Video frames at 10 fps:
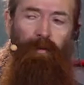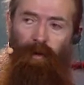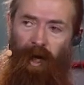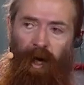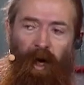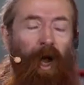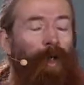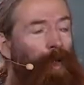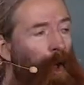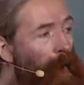bring
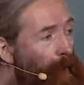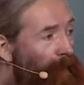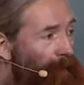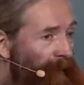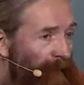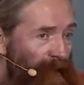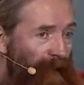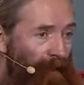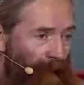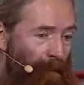the whole of
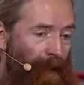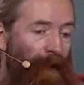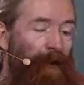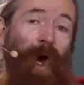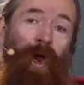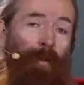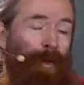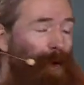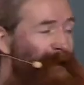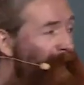aging, that means column
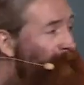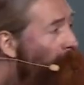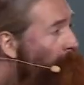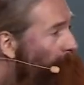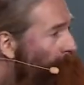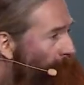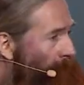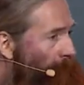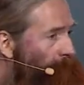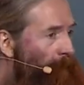3 and column
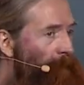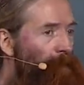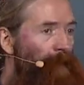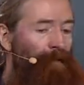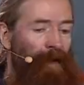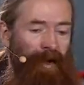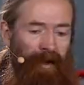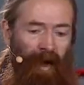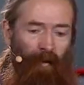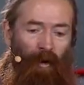4 from the previous
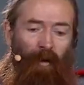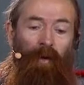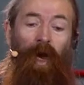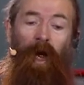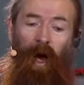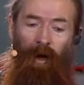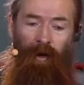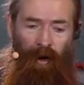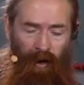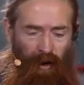table,
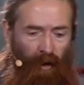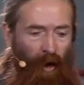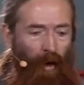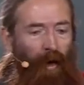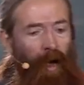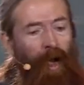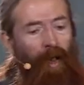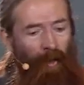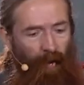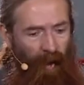under control.
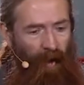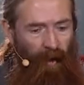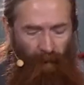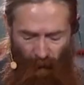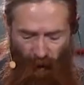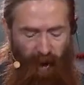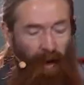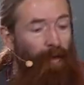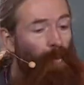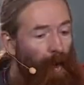These
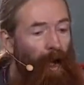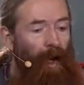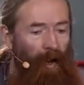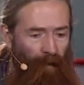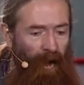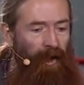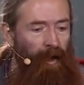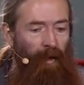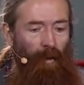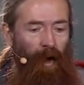approaches will
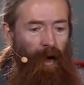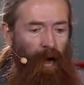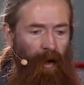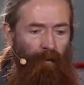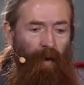eventually work.